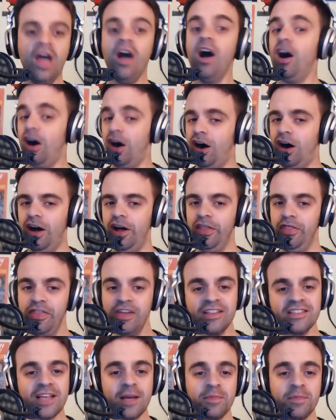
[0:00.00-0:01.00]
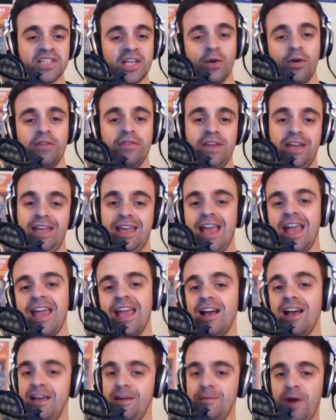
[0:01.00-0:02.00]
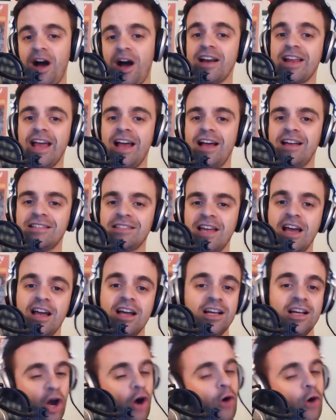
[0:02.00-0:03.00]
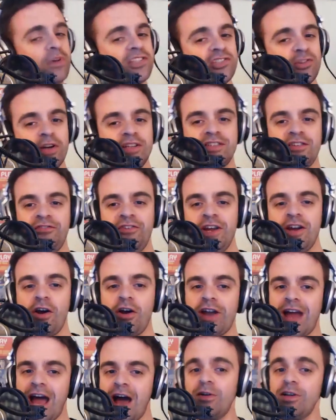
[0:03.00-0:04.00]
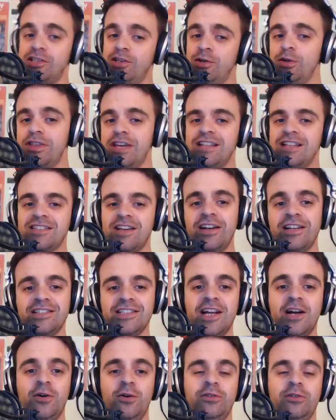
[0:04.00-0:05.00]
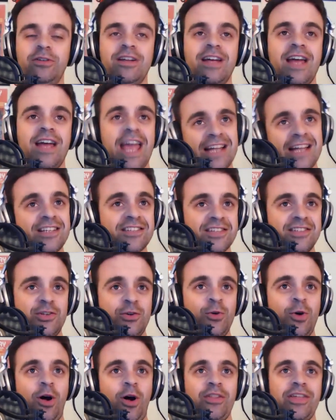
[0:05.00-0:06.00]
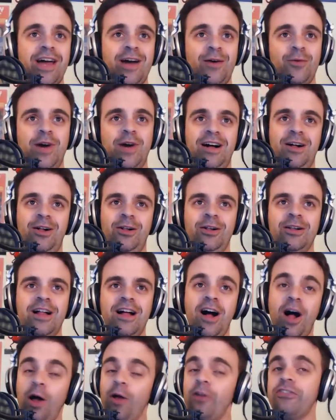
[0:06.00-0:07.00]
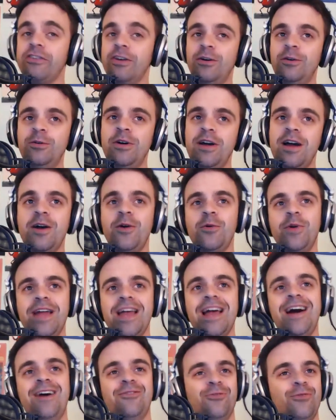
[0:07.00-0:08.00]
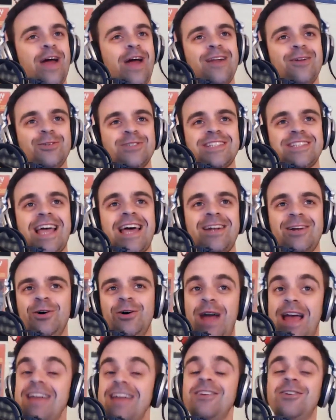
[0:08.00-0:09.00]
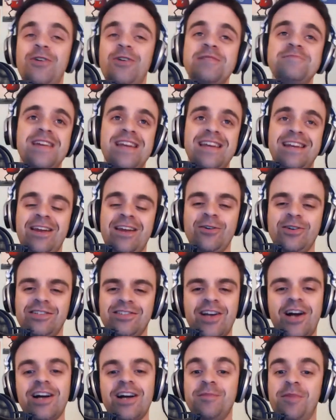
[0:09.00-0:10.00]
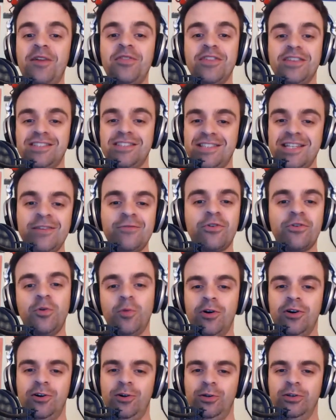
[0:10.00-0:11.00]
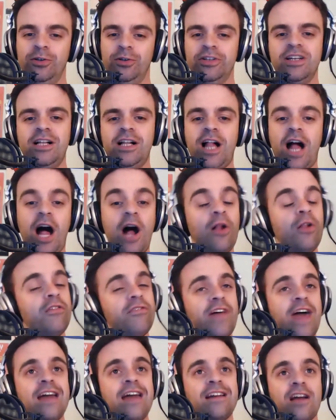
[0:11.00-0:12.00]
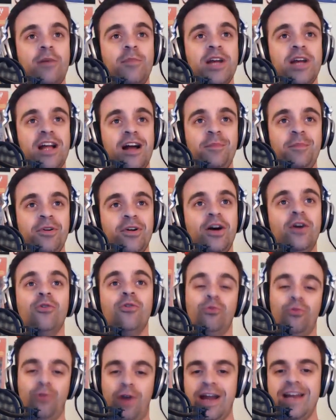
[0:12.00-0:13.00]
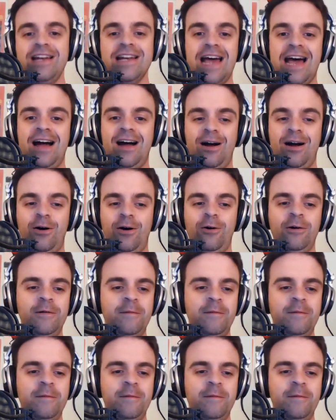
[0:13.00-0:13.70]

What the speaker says: On this episode of the AIE Podcast, Gomez tries to figure out how to do things on his own and doesn't do all that well. Also, we have Rado and Grimbane here to talk about the secret world. All of that coming up right now.